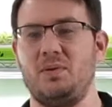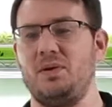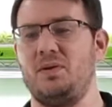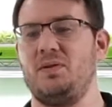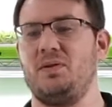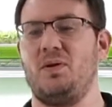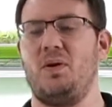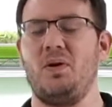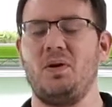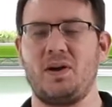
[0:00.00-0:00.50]

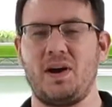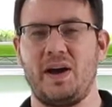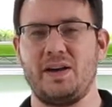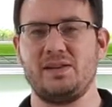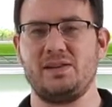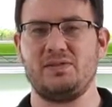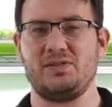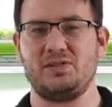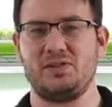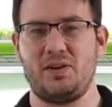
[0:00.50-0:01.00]
with all
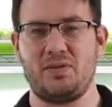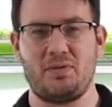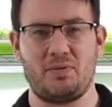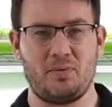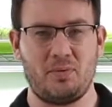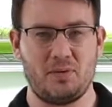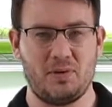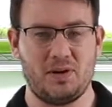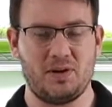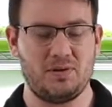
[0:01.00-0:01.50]
kinds of stuff
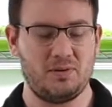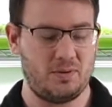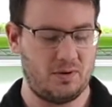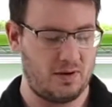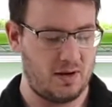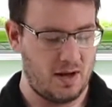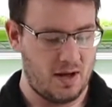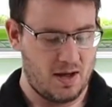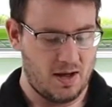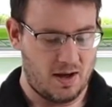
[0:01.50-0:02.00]
thrown into
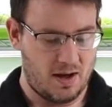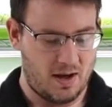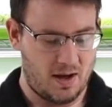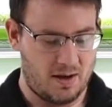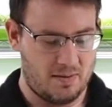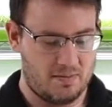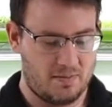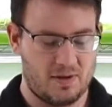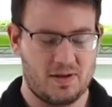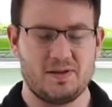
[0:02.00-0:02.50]
it.
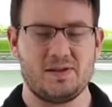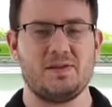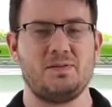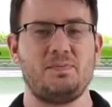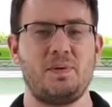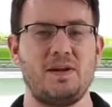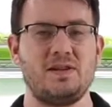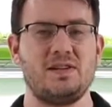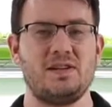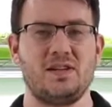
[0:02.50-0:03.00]
This is
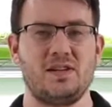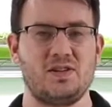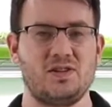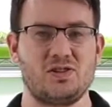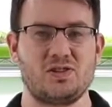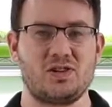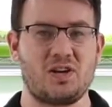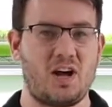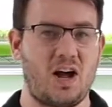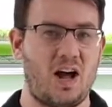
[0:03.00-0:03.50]
basically
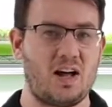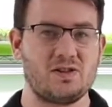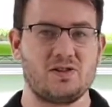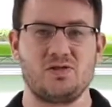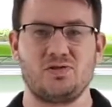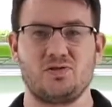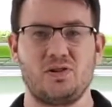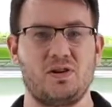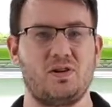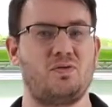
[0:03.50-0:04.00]
just
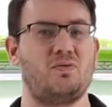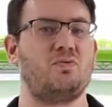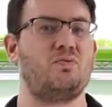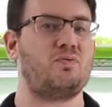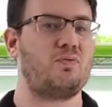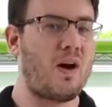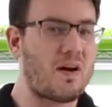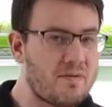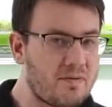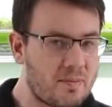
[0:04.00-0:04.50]
concentrated
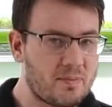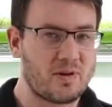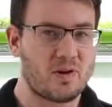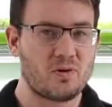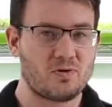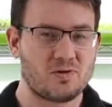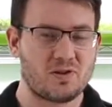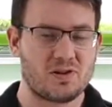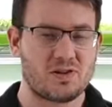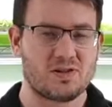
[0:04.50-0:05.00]
right from the
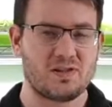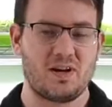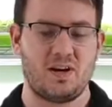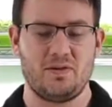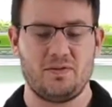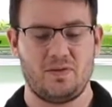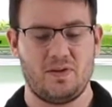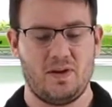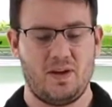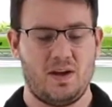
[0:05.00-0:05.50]
ocean
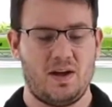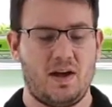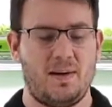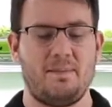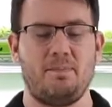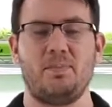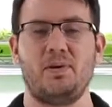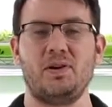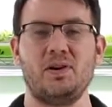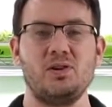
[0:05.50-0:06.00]
itself
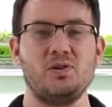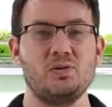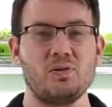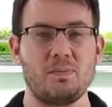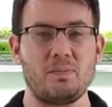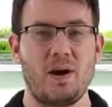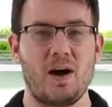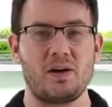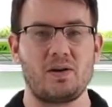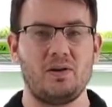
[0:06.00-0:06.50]
and put into
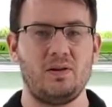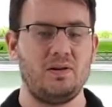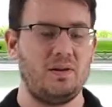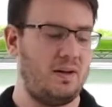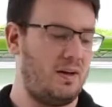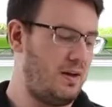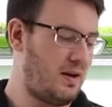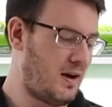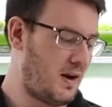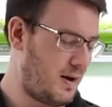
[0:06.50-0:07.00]
a
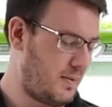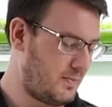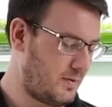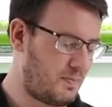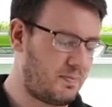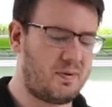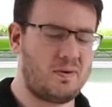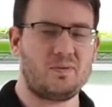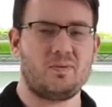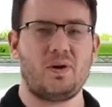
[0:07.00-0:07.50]
bottle
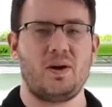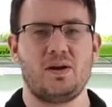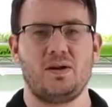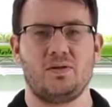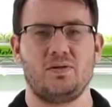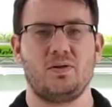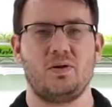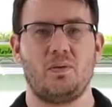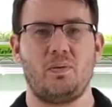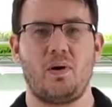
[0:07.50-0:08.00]
to put right
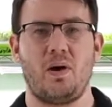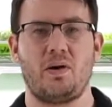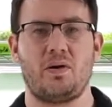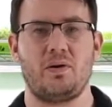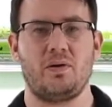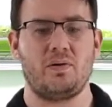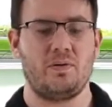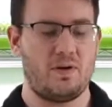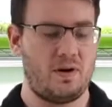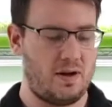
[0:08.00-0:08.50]
into your
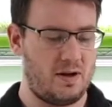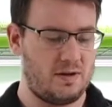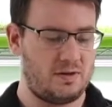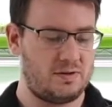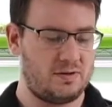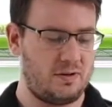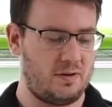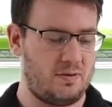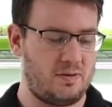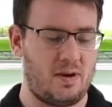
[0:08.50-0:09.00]
water, right?
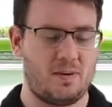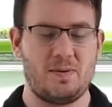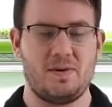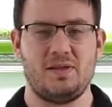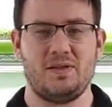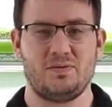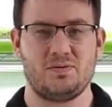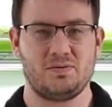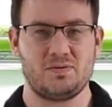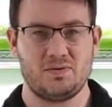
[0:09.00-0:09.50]
So, I
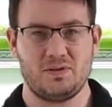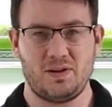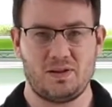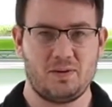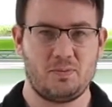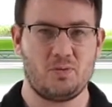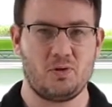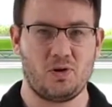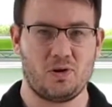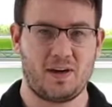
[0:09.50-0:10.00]
mean, there's
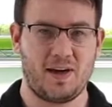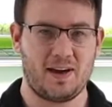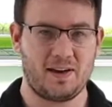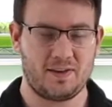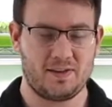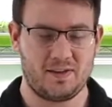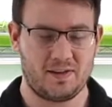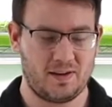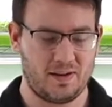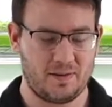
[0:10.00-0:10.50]
nothing more
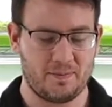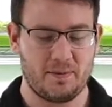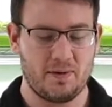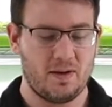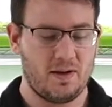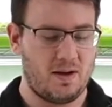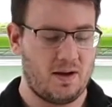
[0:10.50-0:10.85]
organic than that